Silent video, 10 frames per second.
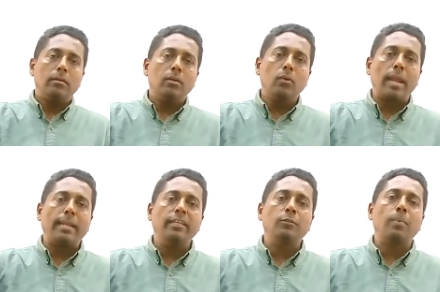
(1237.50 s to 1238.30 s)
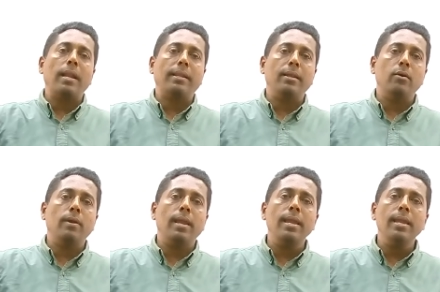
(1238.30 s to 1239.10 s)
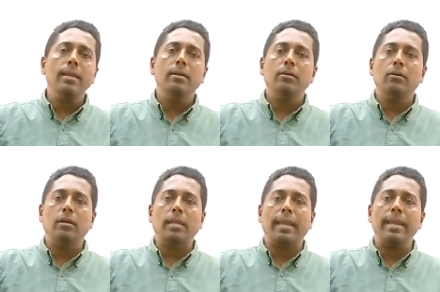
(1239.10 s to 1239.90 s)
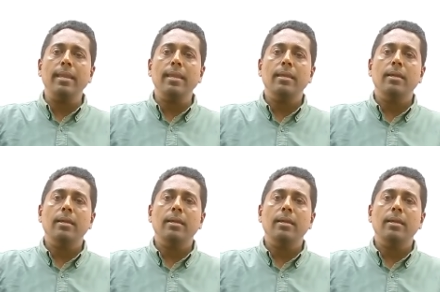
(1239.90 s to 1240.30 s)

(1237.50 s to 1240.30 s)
Look at this part now. Okay?